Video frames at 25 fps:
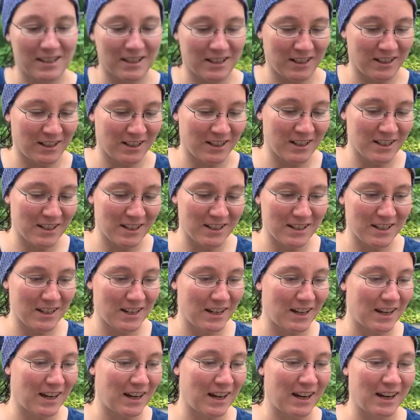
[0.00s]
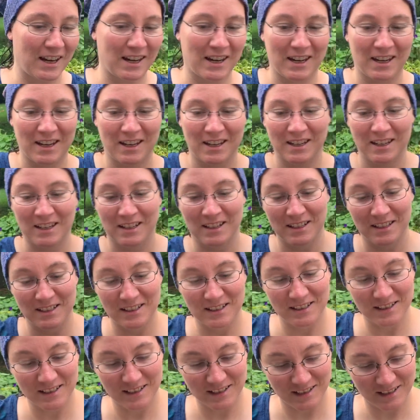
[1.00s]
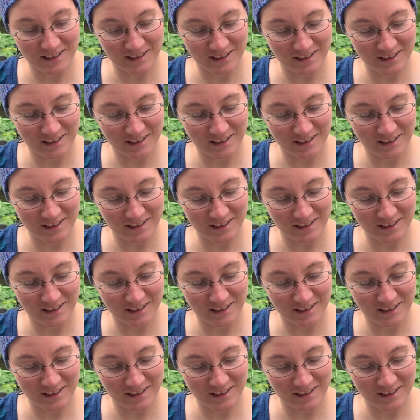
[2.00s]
on and,